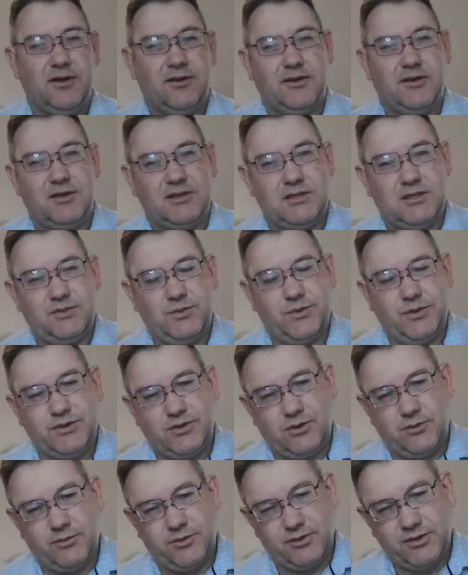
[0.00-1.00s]
This is where
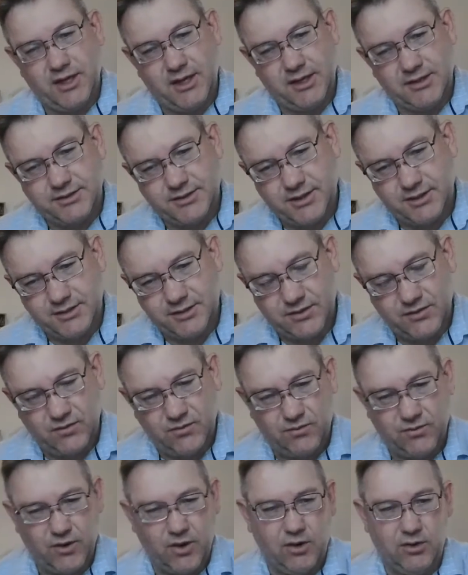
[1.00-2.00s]
TurboTax gets it
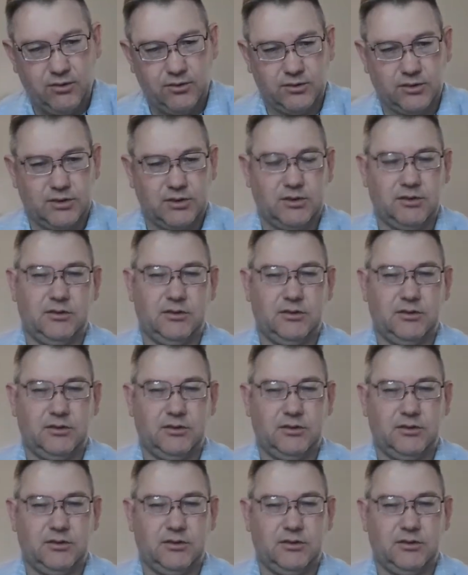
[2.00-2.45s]
wrong.